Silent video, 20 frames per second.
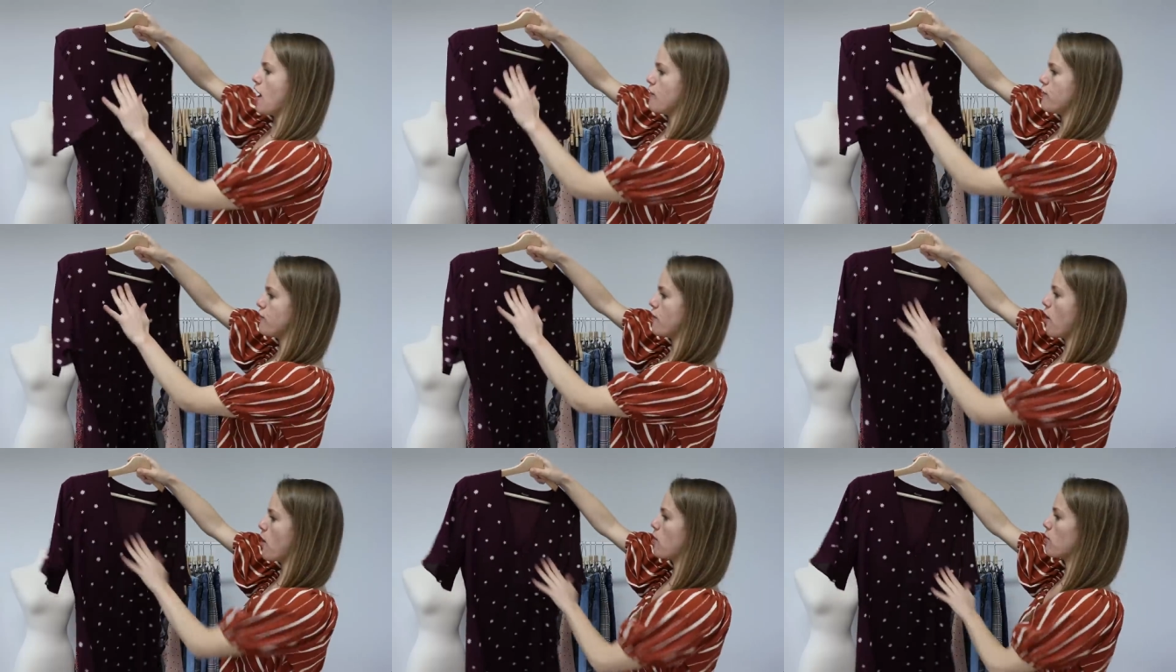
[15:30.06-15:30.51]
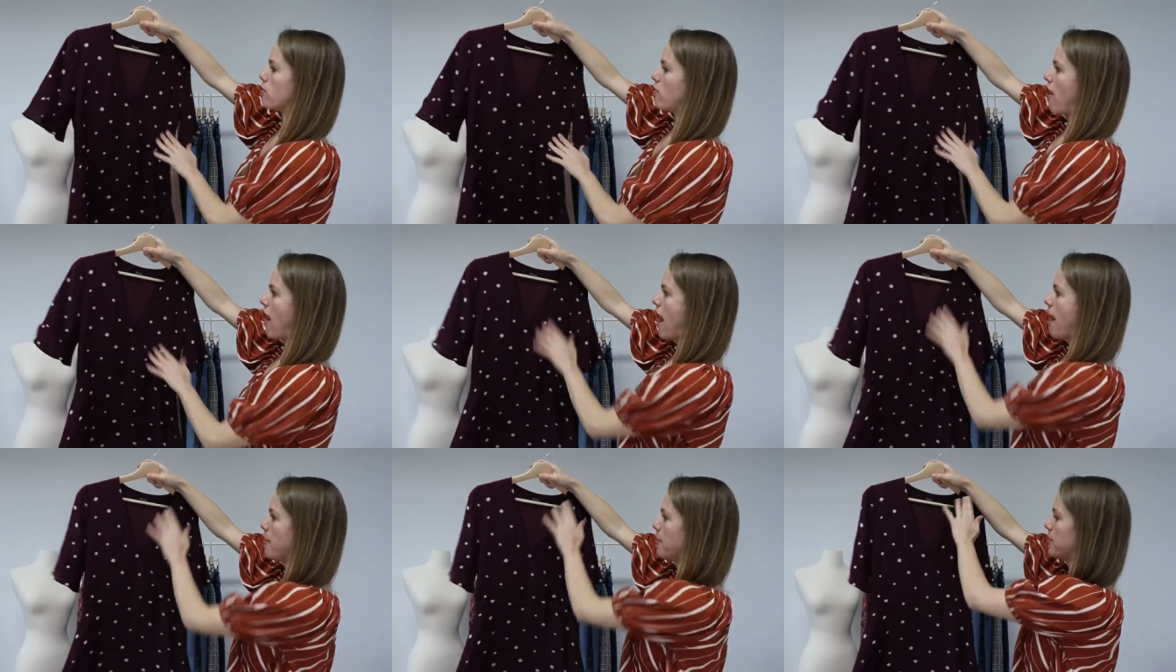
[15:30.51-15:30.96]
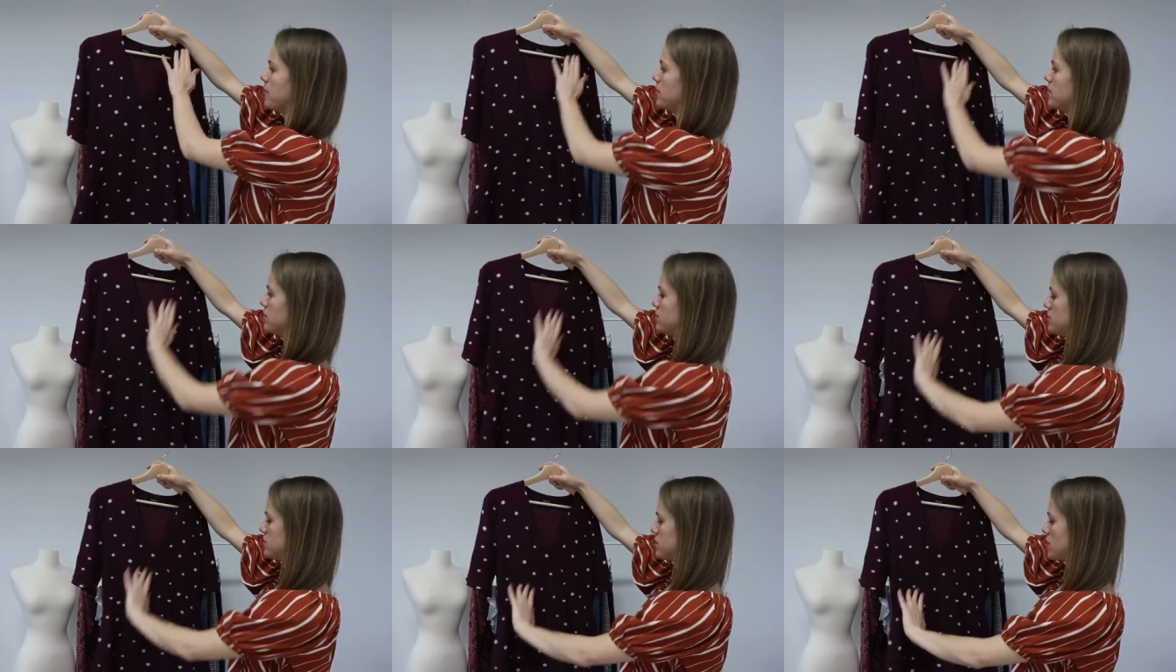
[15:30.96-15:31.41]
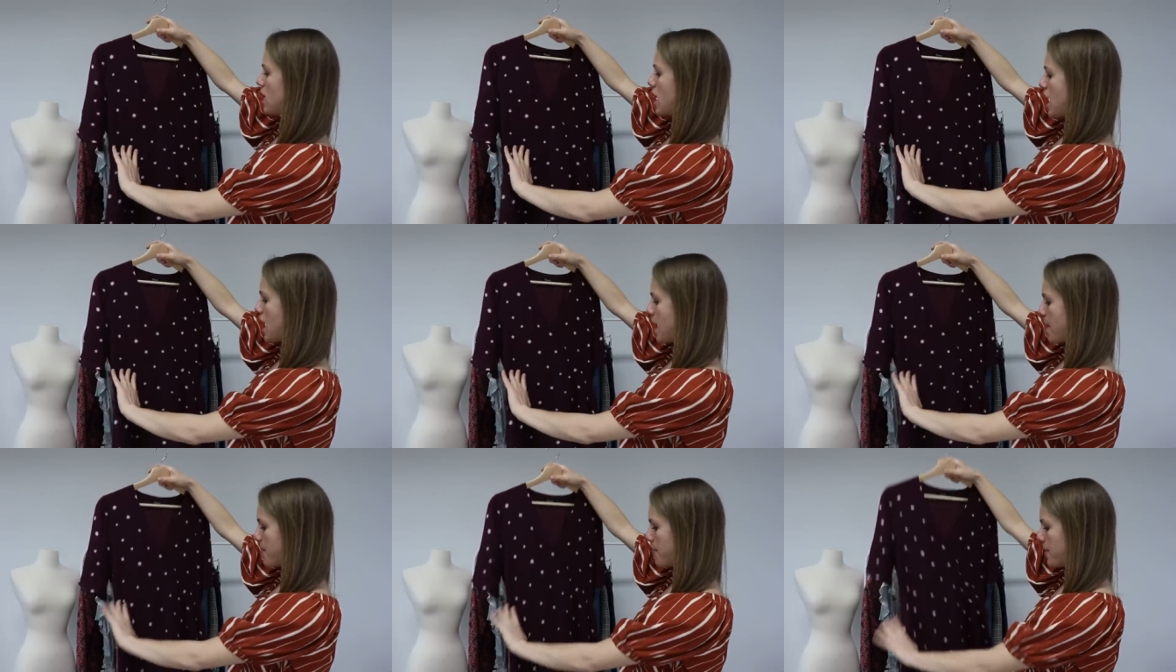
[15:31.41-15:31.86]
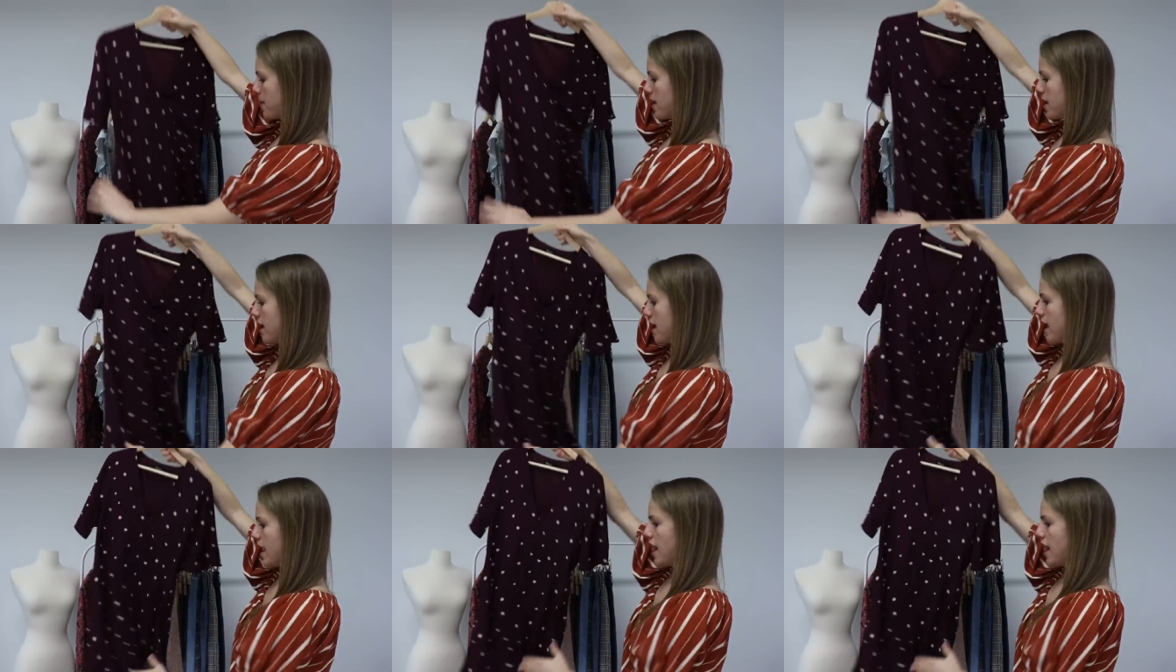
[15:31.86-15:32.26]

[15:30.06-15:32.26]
a faux wrap top,